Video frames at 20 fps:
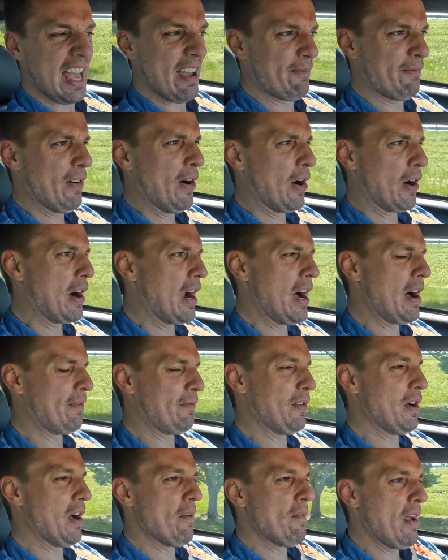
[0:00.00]
that far
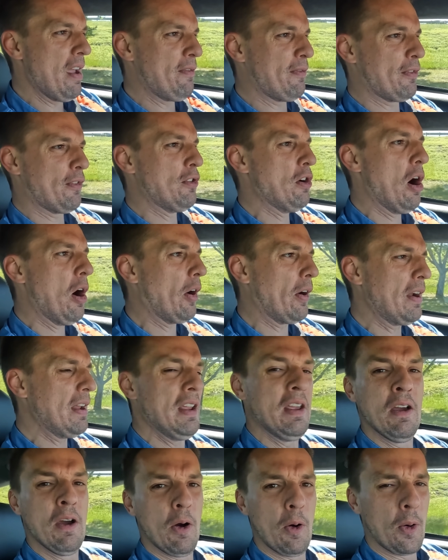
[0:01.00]
off of a
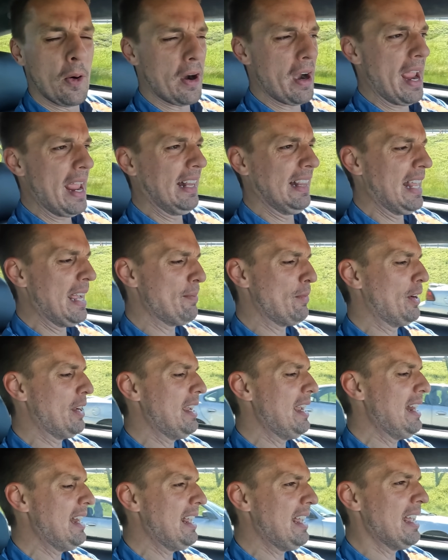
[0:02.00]
Ferrari or a
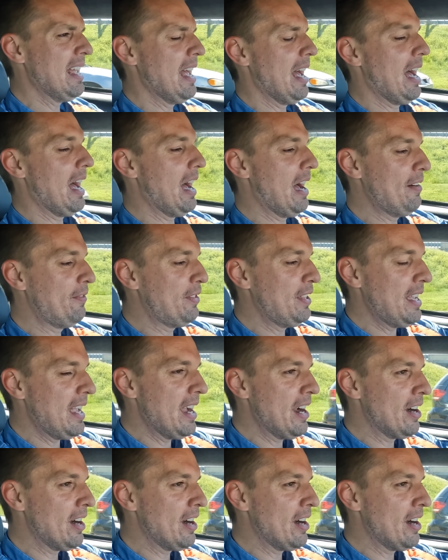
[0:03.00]
Lamborghini of the